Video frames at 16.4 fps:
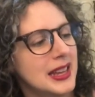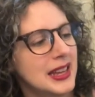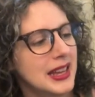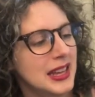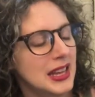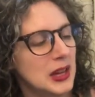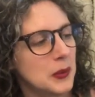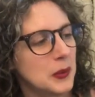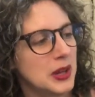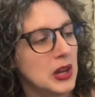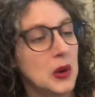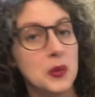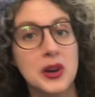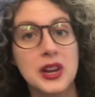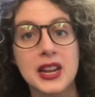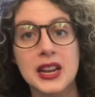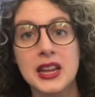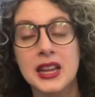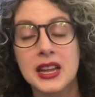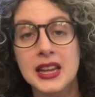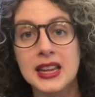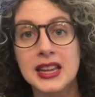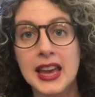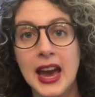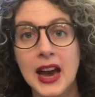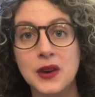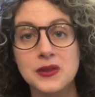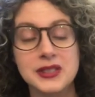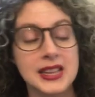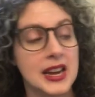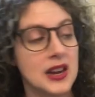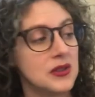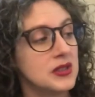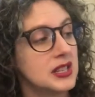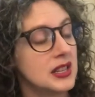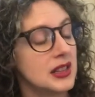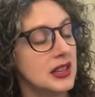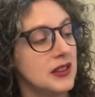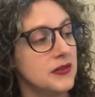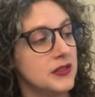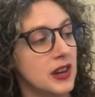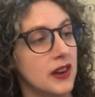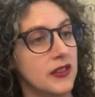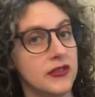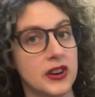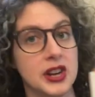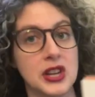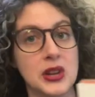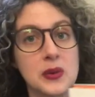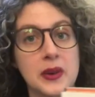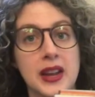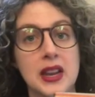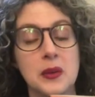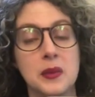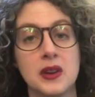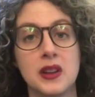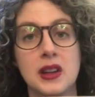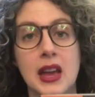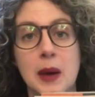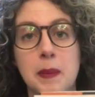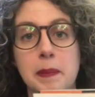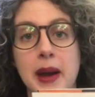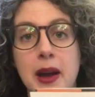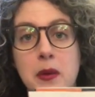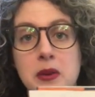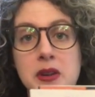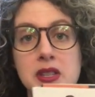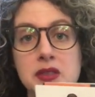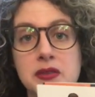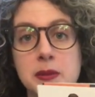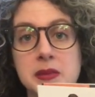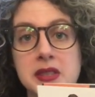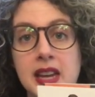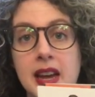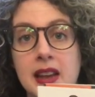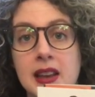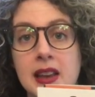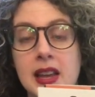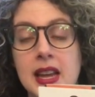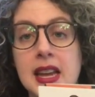Here we go. We're going to count down to liftoff. Are you ready? We're going to count backwards from 10.